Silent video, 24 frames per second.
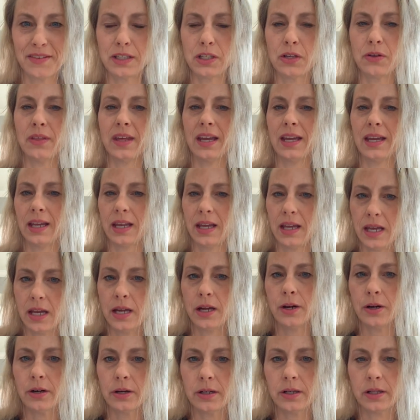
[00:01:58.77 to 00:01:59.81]
so they could
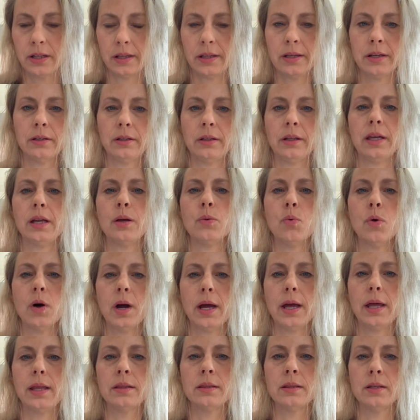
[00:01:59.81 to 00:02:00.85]
hear clearly
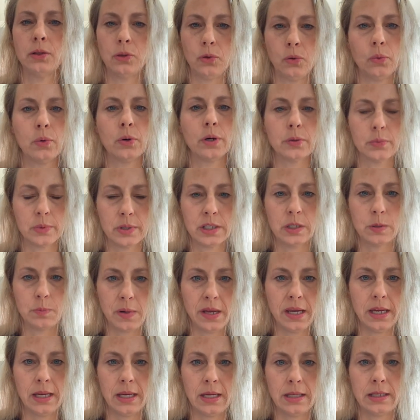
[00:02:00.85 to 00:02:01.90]
what the Lord was
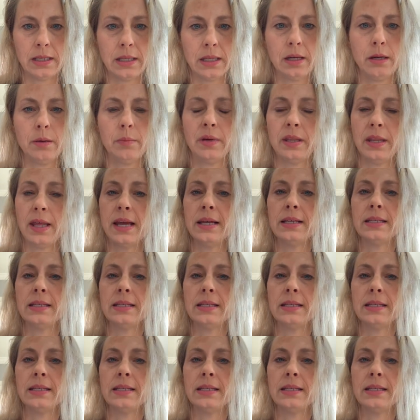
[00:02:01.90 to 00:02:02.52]
speaking to them. And they